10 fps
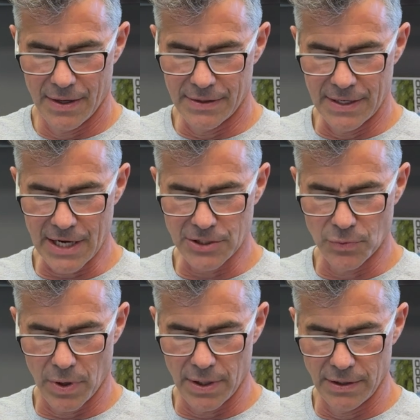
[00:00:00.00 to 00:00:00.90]
The next
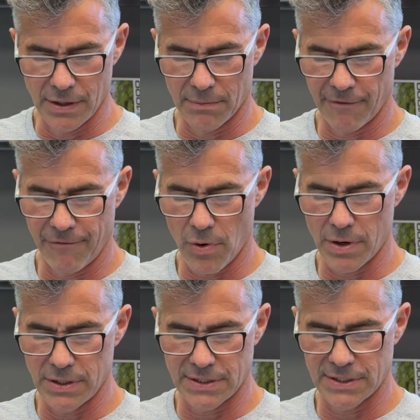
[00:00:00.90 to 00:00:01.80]
one, number 4,
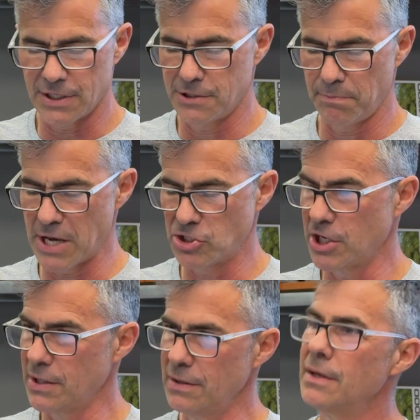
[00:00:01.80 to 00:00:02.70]
is
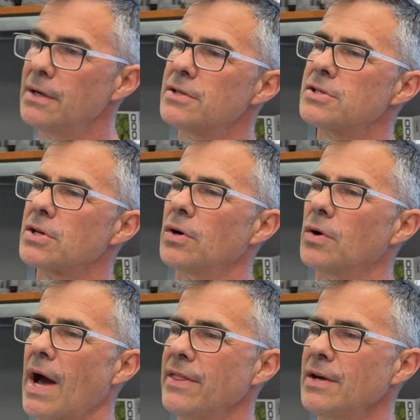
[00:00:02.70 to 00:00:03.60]
suspension.
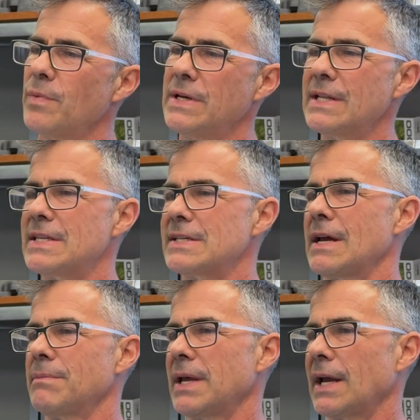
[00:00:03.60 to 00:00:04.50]
So I think we did the
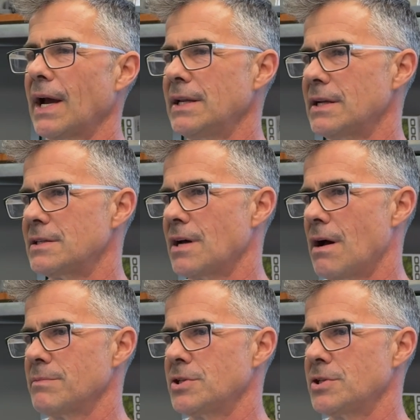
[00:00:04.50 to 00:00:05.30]
same thing. I did a Tom's